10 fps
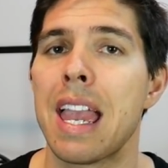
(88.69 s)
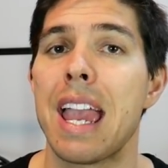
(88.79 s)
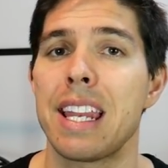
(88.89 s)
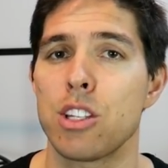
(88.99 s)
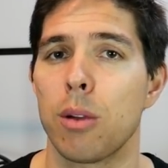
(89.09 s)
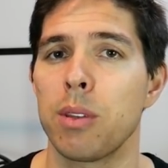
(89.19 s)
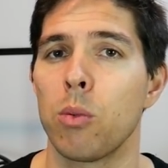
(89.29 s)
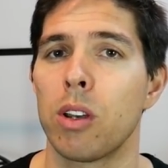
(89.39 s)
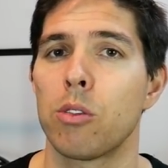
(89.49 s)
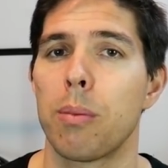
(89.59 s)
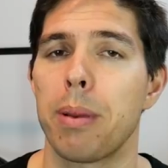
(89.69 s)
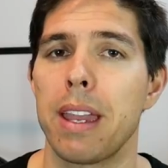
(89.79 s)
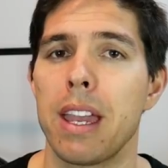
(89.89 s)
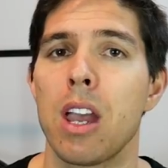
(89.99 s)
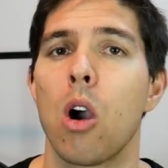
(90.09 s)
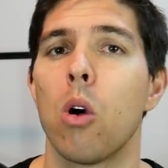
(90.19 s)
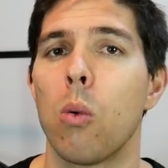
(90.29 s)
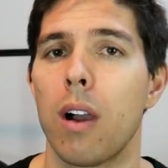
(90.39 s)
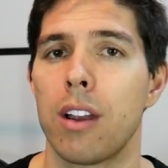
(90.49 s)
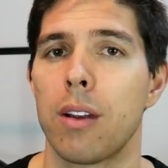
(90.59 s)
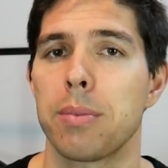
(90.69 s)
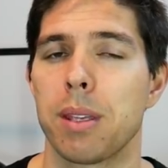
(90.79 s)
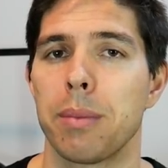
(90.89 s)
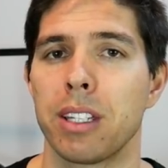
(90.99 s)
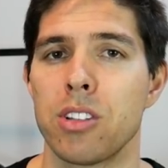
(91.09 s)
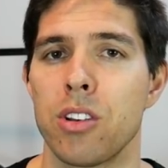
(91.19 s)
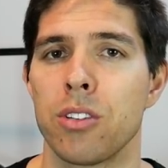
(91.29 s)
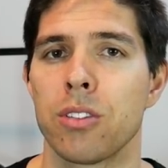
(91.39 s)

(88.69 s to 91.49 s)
anytime you wanna repair or wire up something new.